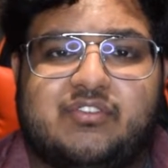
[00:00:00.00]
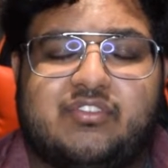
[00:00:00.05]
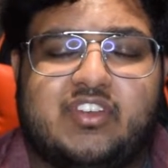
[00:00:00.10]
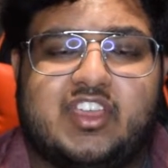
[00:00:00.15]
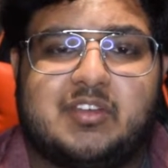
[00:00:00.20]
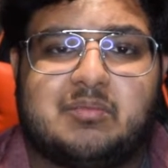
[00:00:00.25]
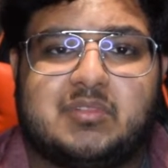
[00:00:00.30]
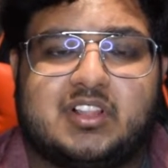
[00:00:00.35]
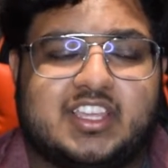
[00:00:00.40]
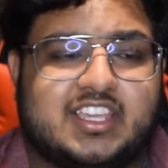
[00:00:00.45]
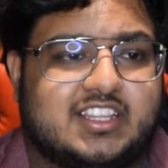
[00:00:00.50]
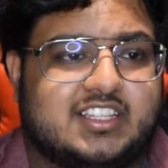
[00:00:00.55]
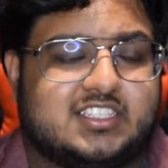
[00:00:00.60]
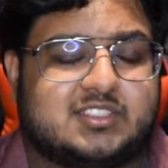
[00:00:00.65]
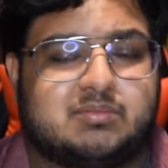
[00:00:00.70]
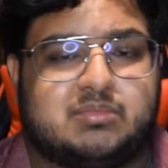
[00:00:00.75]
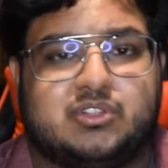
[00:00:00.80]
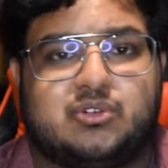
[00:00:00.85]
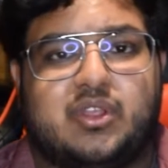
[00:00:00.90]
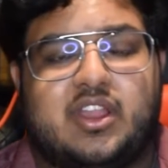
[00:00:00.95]
family and
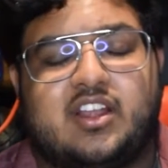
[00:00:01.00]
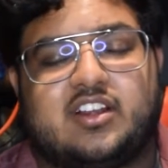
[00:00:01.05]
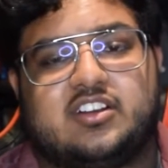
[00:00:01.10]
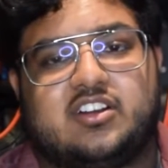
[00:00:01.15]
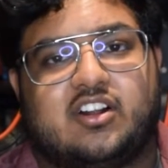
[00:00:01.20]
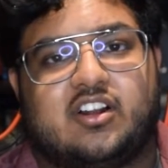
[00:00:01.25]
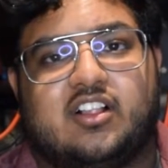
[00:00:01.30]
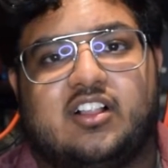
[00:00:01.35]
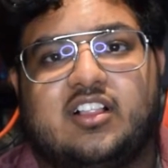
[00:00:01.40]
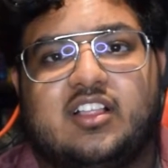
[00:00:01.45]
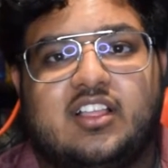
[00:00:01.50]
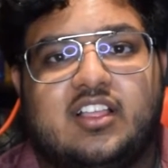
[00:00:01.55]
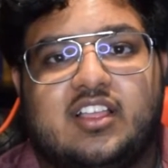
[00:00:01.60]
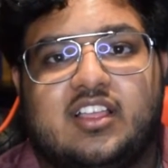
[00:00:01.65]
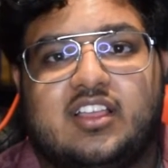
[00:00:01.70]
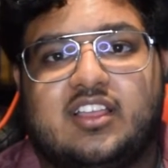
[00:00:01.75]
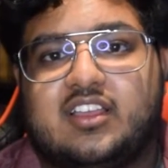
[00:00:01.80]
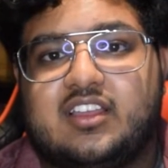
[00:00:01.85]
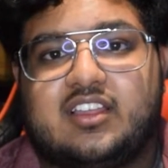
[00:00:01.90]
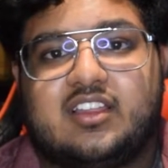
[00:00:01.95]
this blue-haired girl,
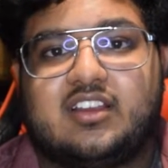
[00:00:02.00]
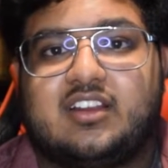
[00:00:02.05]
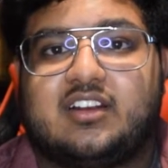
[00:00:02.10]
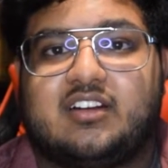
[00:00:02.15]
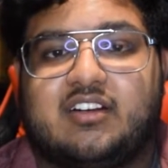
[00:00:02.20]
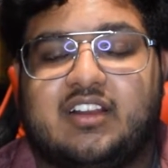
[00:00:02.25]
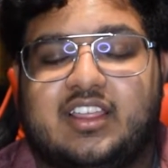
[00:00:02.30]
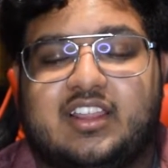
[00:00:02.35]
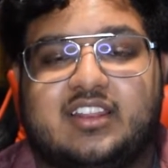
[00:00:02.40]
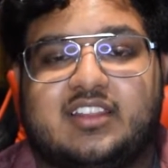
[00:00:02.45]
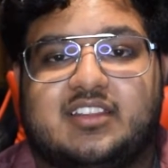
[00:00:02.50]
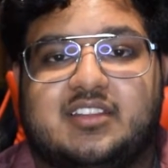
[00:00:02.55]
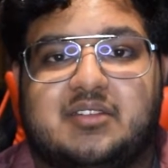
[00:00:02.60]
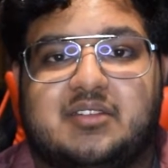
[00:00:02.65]
right?